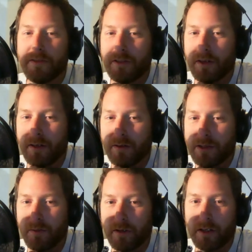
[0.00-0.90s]
2 hours
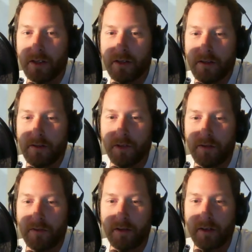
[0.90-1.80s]
to work. Work
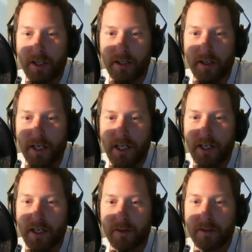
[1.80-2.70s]
for 9
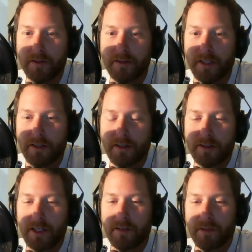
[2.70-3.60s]
hours. Stay here
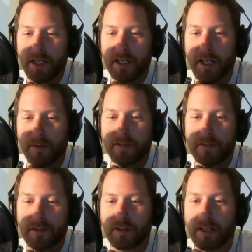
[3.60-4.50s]
for 9 hours, and
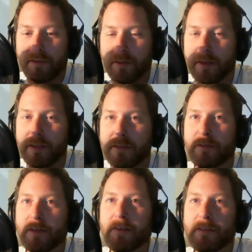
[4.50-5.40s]
then drive home another 2
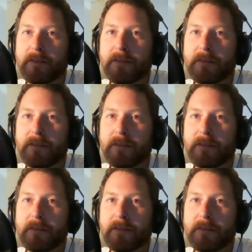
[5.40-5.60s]
hours.